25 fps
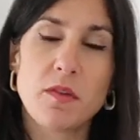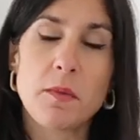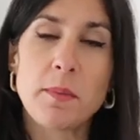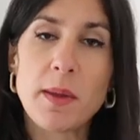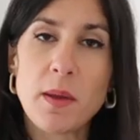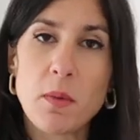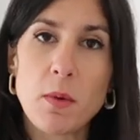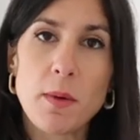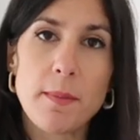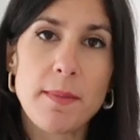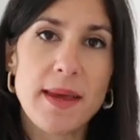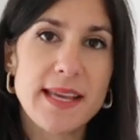For
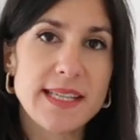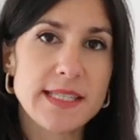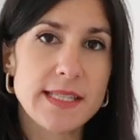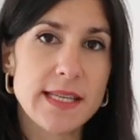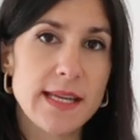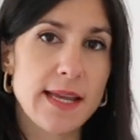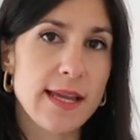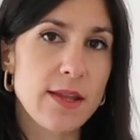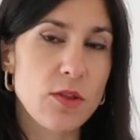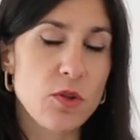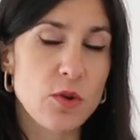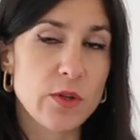me, what makes
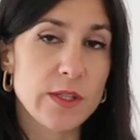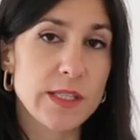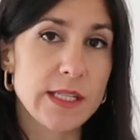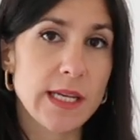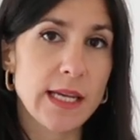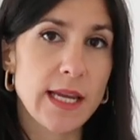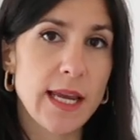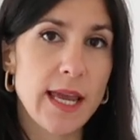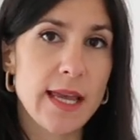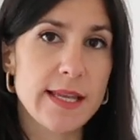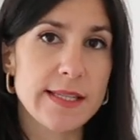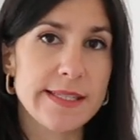it
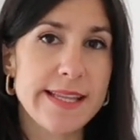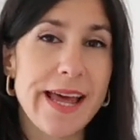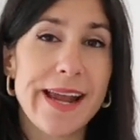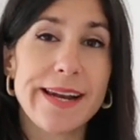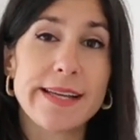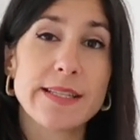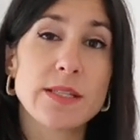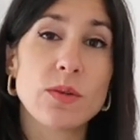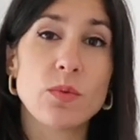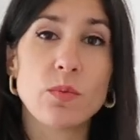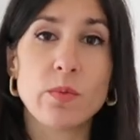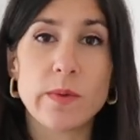interesting is that
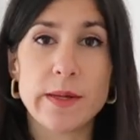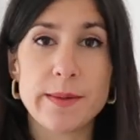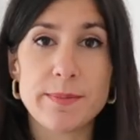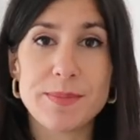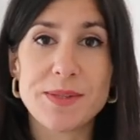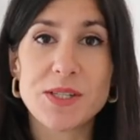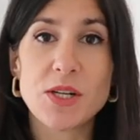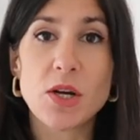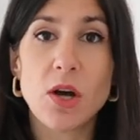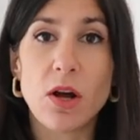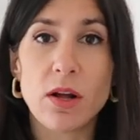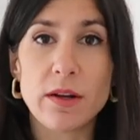it's a
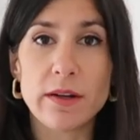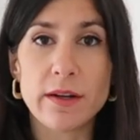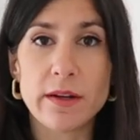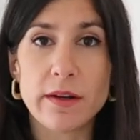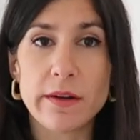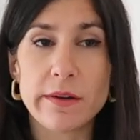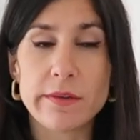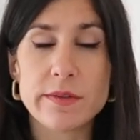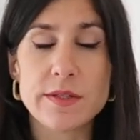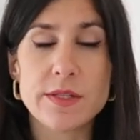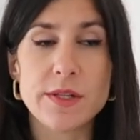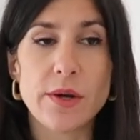ribbed
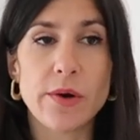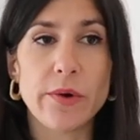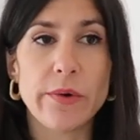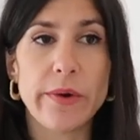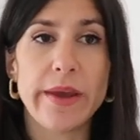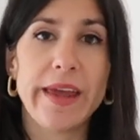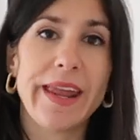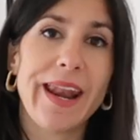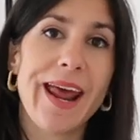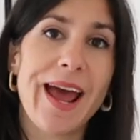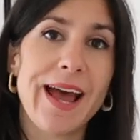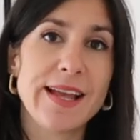cotton, so
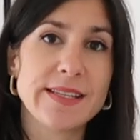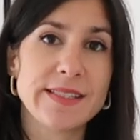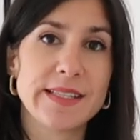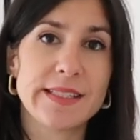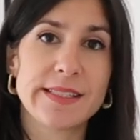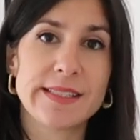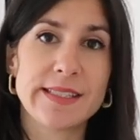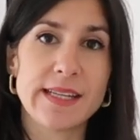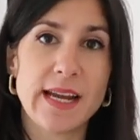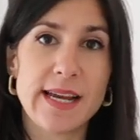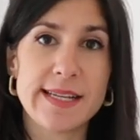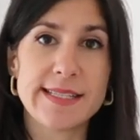it has
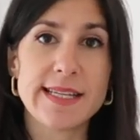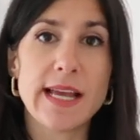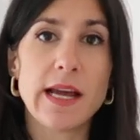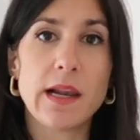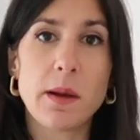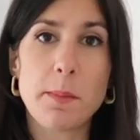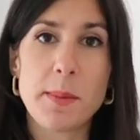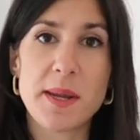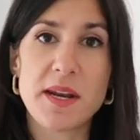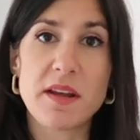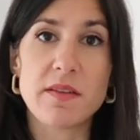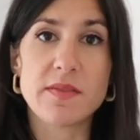this nice
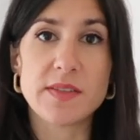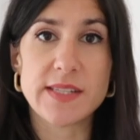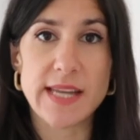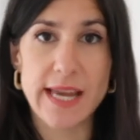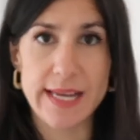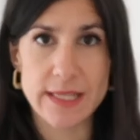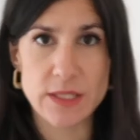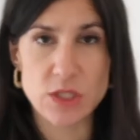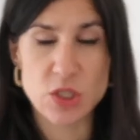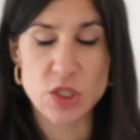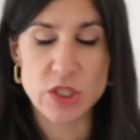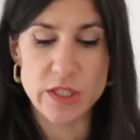element of
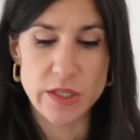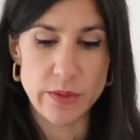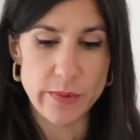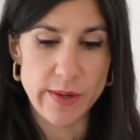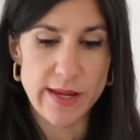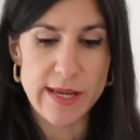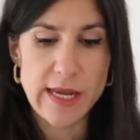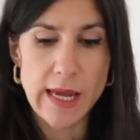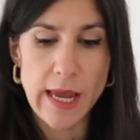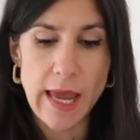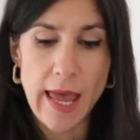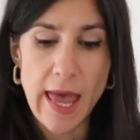texture to
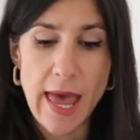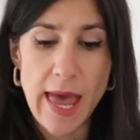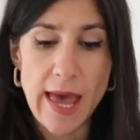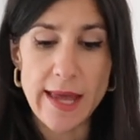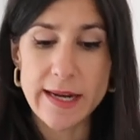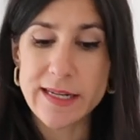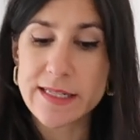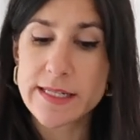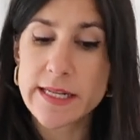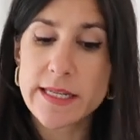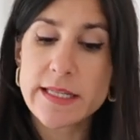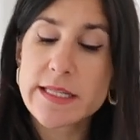it.
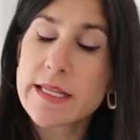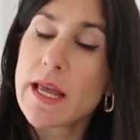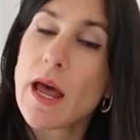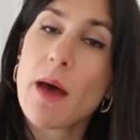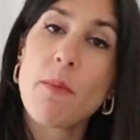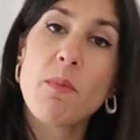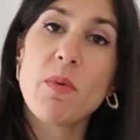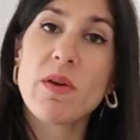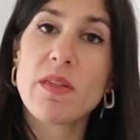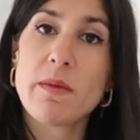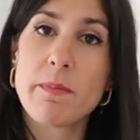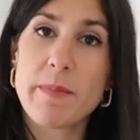And it does
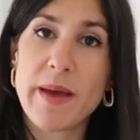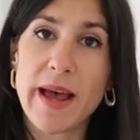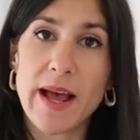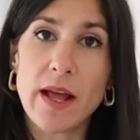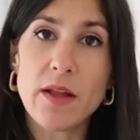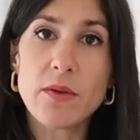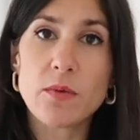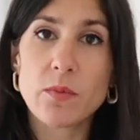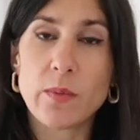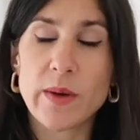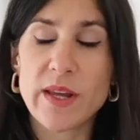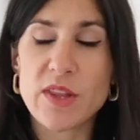come with a
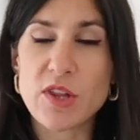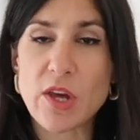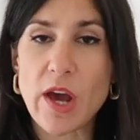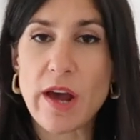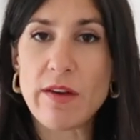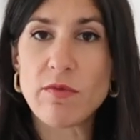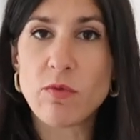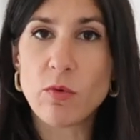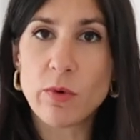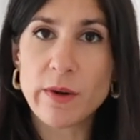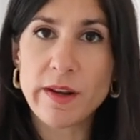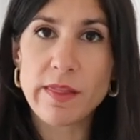belt, which
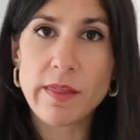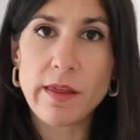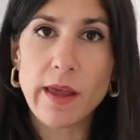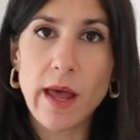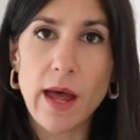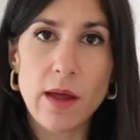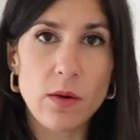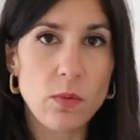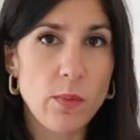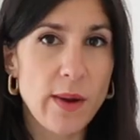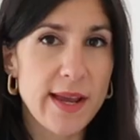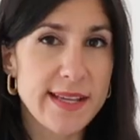I've worn in the
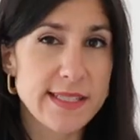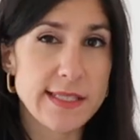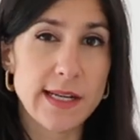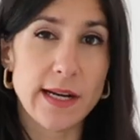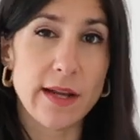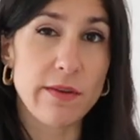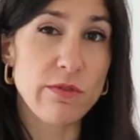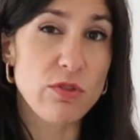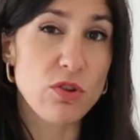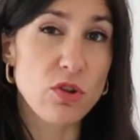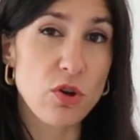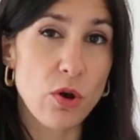cutaways, and
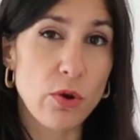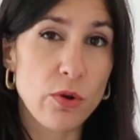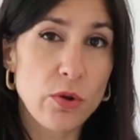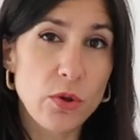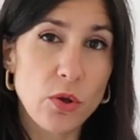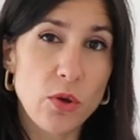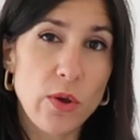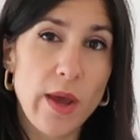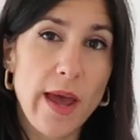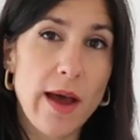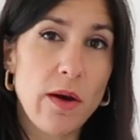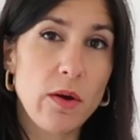I've shown
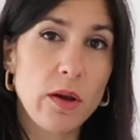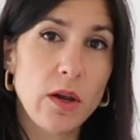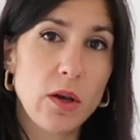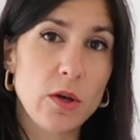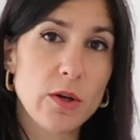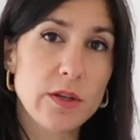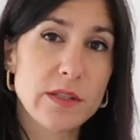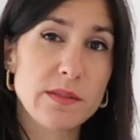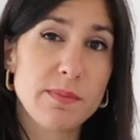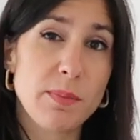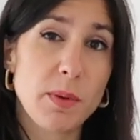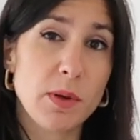you how it
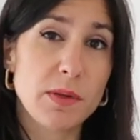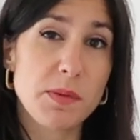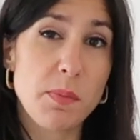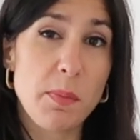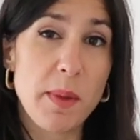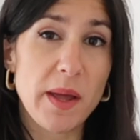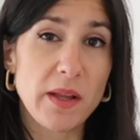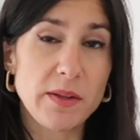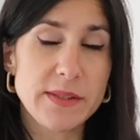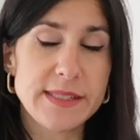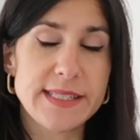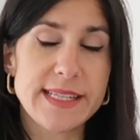looks both
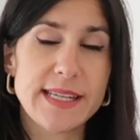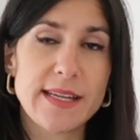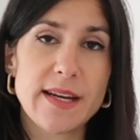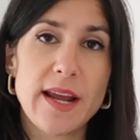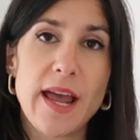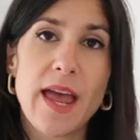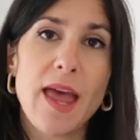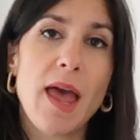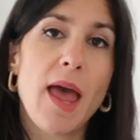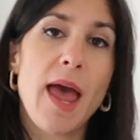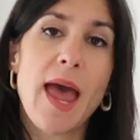belted